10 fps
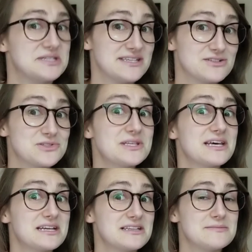
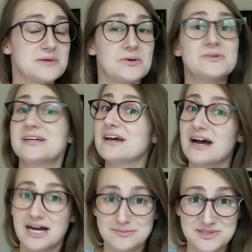Essentially letting them know,
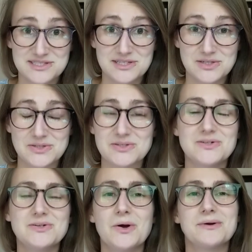I'm still
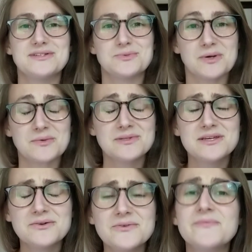going to work
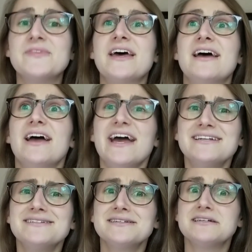with you.
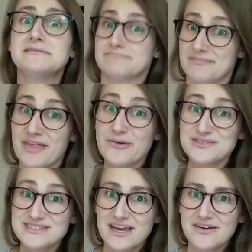And that
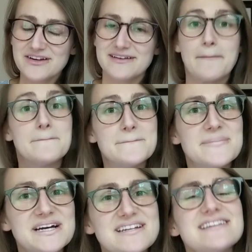was scary,
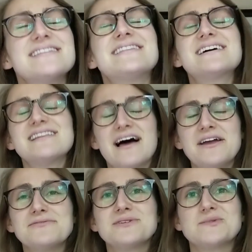but the
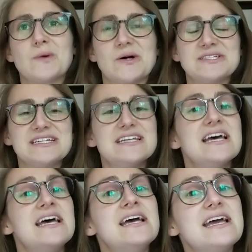client responded
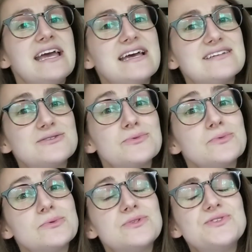and
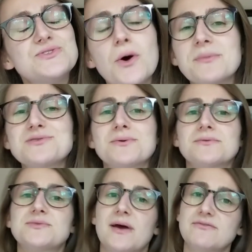was so much
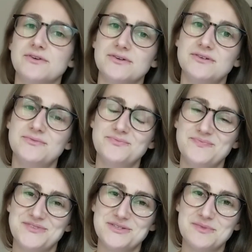more respectful
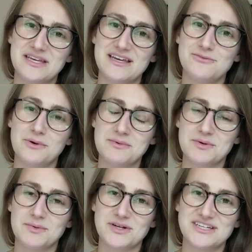to me and when
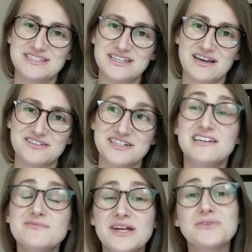we were working together,
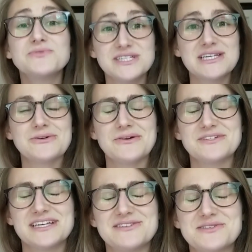and it made a really
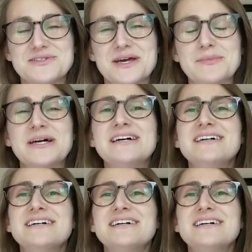great relationship.